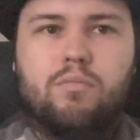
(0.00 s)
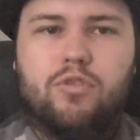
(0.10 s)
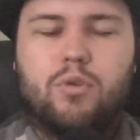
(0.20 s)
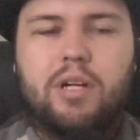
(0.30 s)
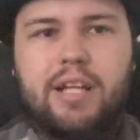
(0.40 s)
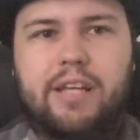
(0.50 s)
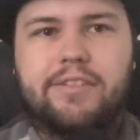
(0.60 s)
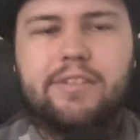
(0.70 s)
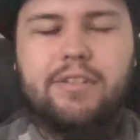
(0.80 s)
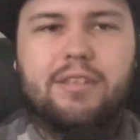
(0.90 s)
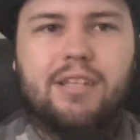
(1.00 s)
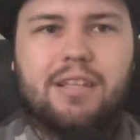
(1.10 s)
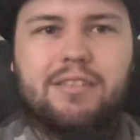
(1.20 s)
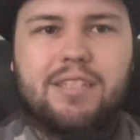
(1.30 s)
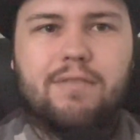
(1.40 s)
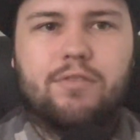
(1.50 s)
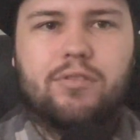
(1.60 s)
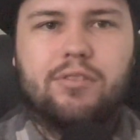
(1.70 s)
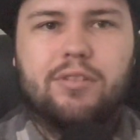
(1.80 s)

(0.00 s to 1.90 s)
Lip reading: 3 days, not several.